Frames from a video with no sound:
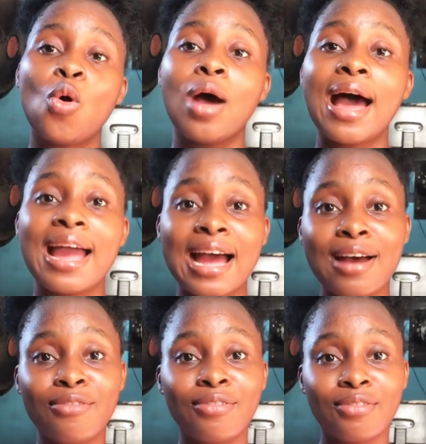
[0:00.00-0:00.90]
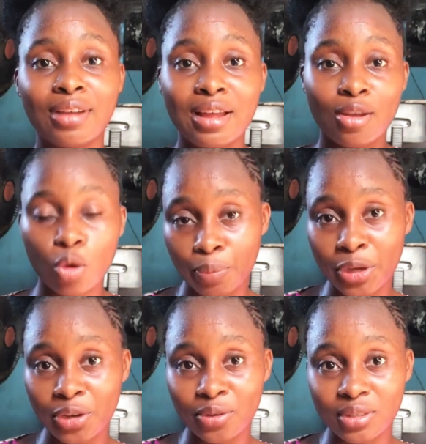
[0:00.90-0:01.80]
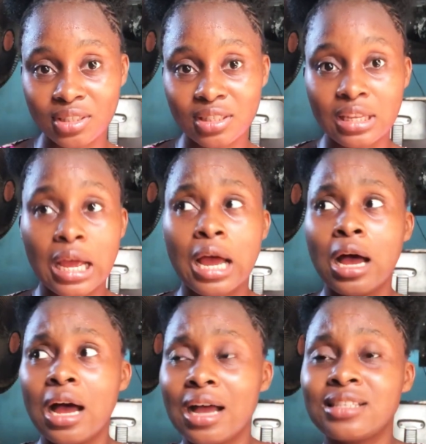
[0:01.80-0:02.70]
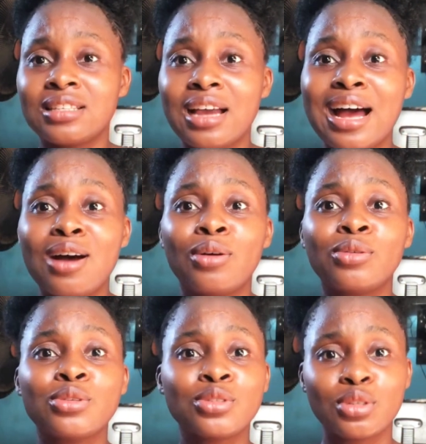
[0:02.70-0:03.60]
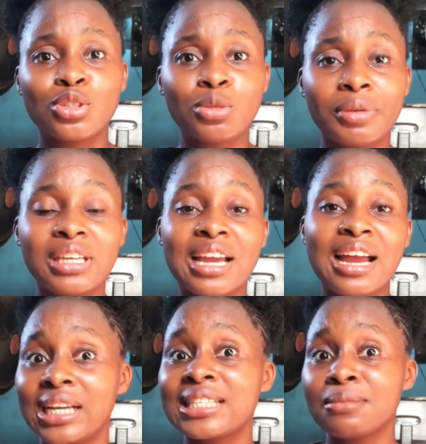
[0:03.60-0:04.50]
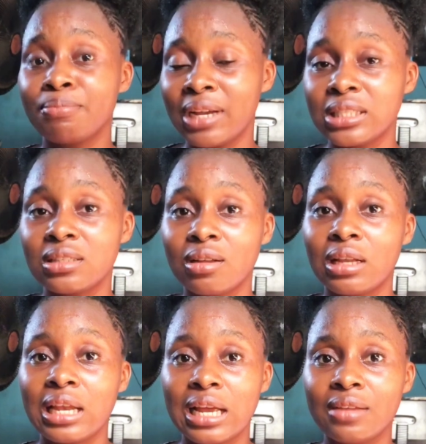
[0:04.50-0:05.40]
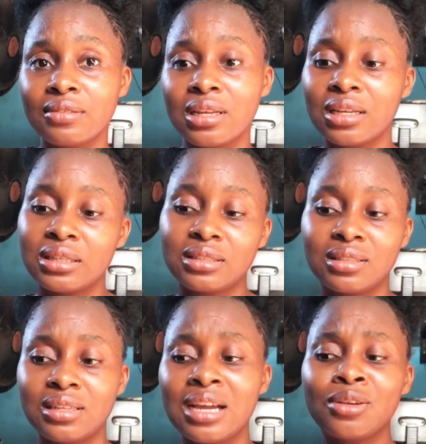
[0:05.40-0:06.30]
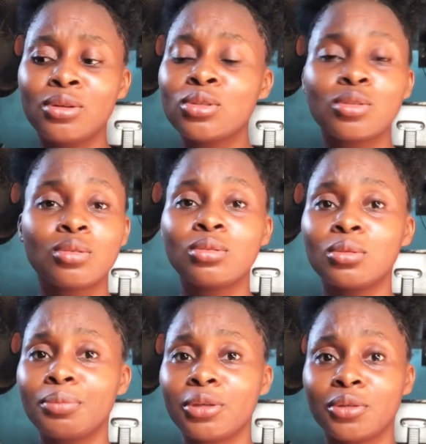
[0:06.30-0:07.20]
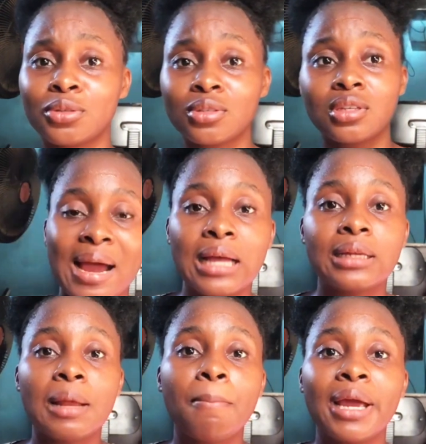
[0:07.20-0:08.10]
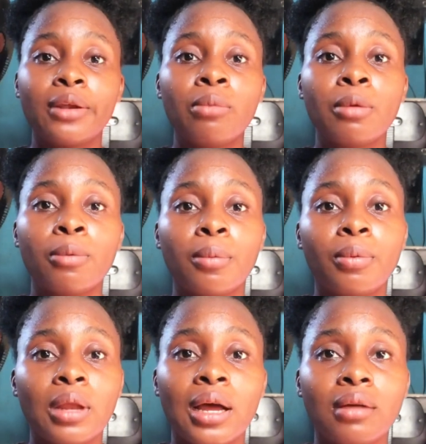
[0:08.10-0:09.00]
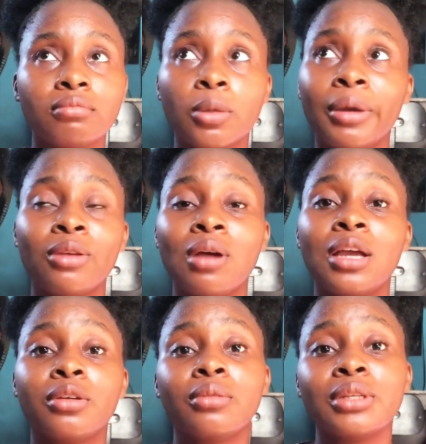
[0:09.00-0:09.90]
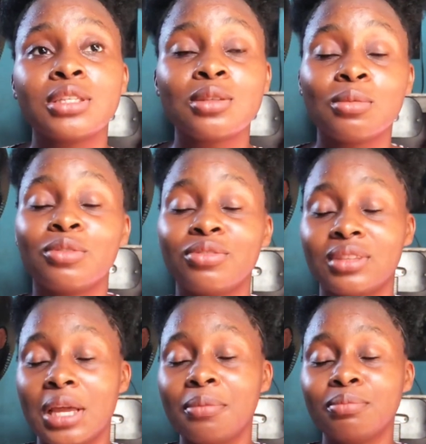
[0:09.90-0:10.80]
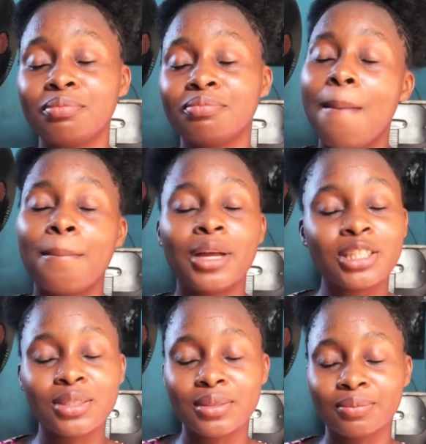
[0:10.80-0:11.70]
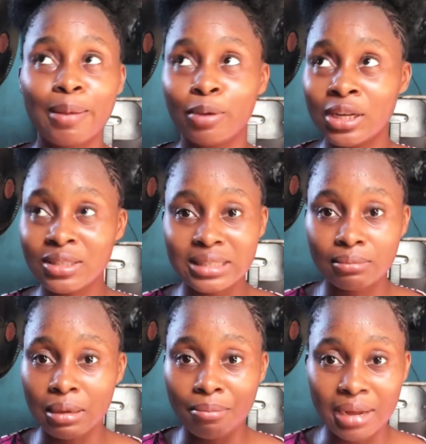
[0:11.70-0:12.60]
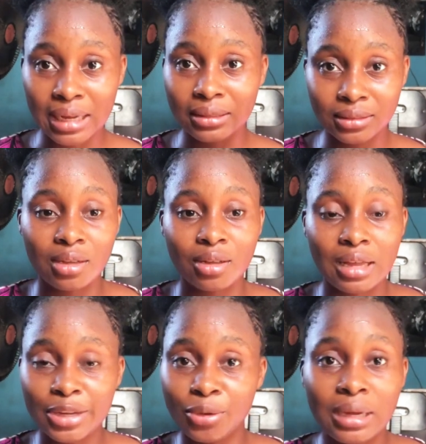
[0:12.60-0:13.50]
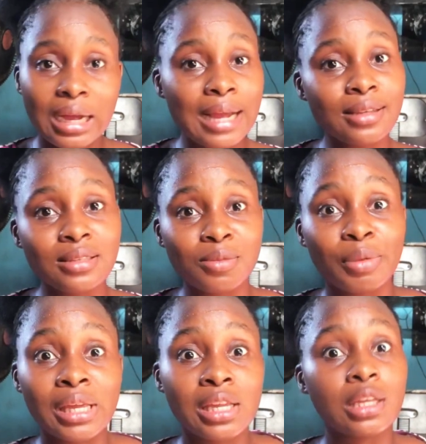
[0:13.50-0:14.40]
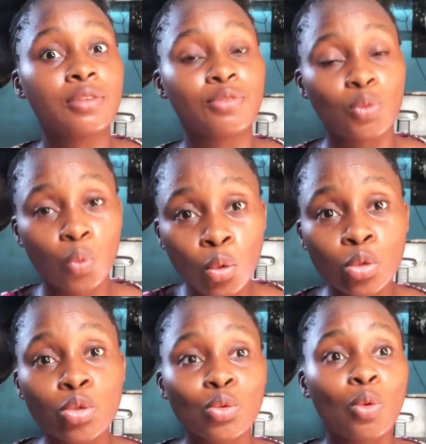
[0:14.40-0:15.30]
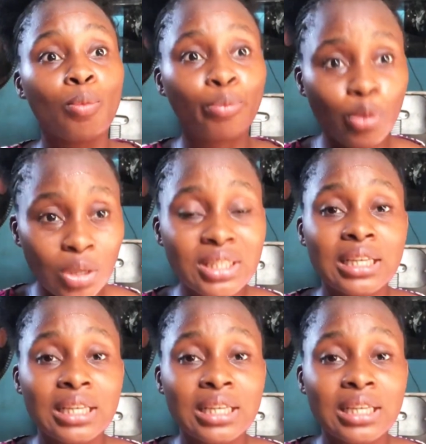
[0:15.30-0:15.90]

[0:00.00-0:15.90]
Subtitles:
I have opinions as to how social media is impacting our lives, and they are not so good opinions, and they might not be popular. You might not agree with some of them, but I'm going to say my mind, and you can cancel me if you want to, but